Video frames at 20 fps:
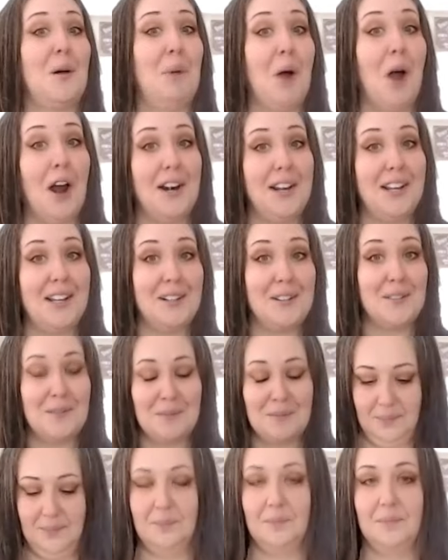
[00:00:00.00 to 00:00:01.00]
our body.
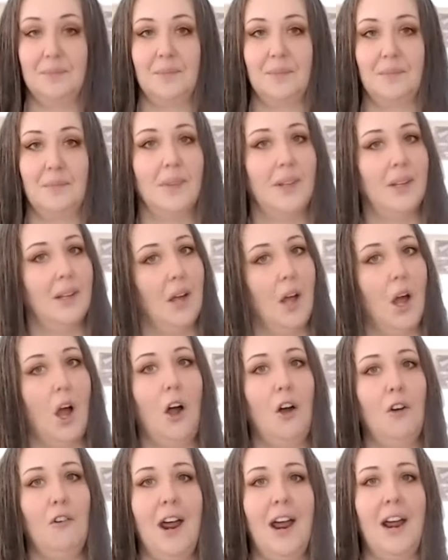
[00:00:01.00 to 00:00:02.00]

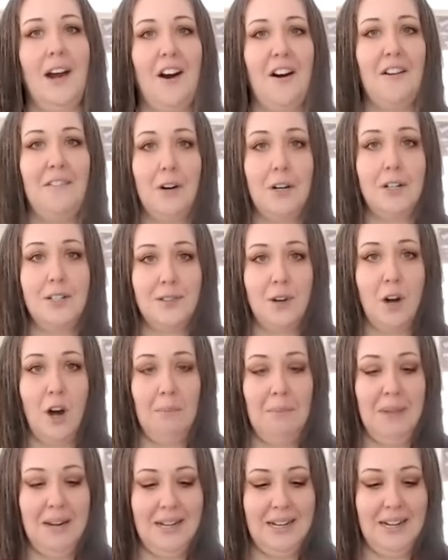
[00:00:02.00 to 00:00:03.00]
All right, our first
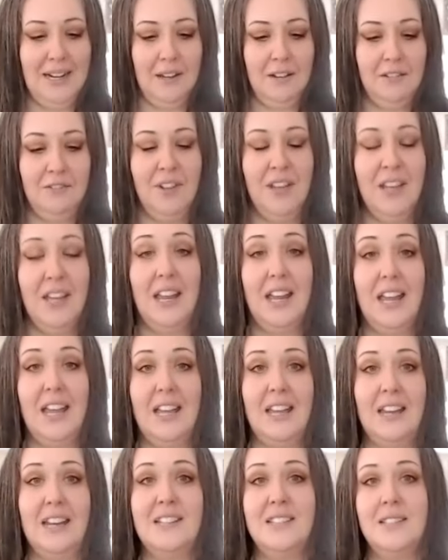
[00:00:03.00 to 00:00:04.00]
carminative
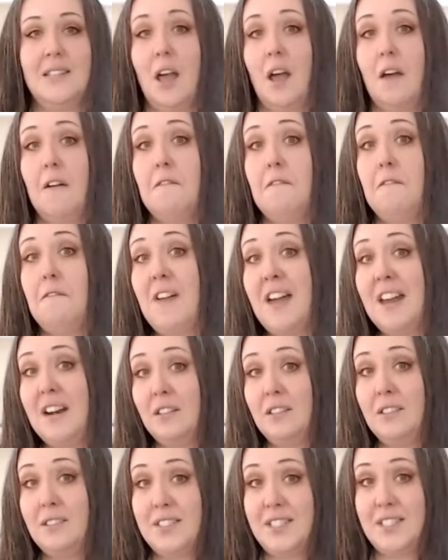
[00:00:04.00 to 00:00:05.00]
is
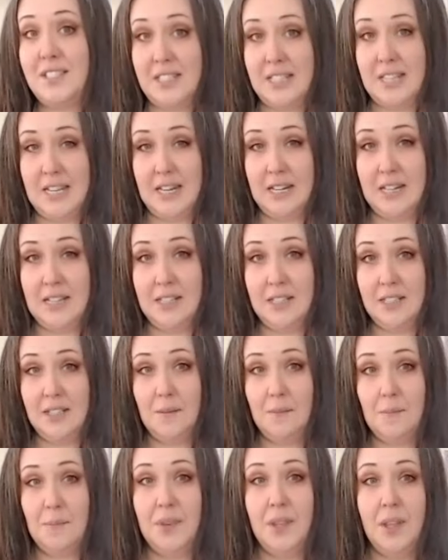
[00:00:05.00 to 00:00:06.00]
fennel seed.
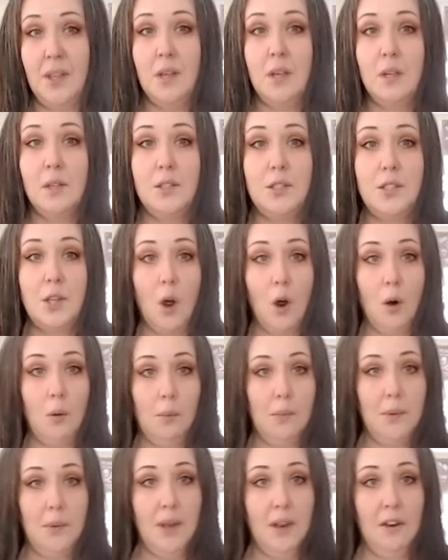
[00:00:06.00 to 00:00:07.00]
So
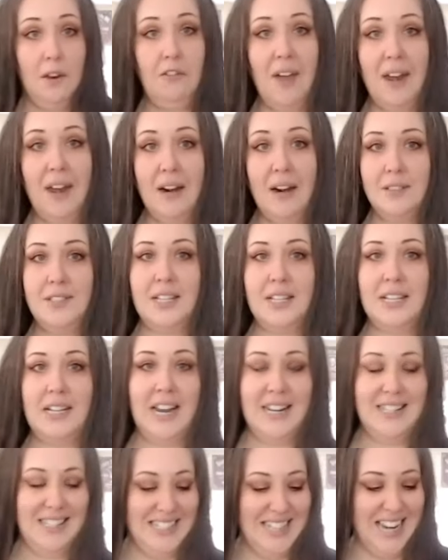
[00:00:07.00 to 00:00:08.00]
fennel seed
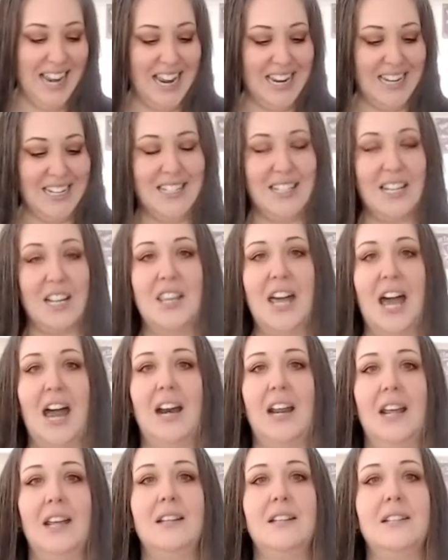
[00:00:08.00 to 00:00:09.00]
has a taste
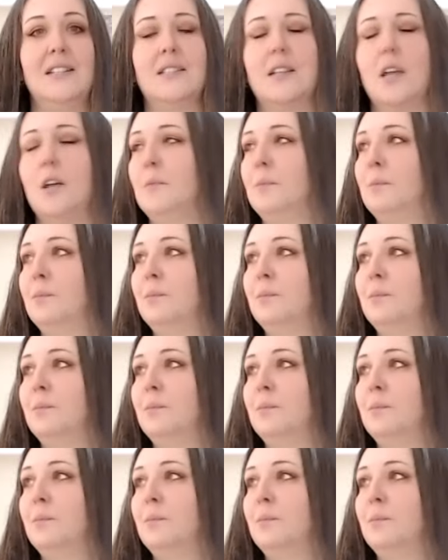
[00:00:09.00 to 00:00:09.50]
that is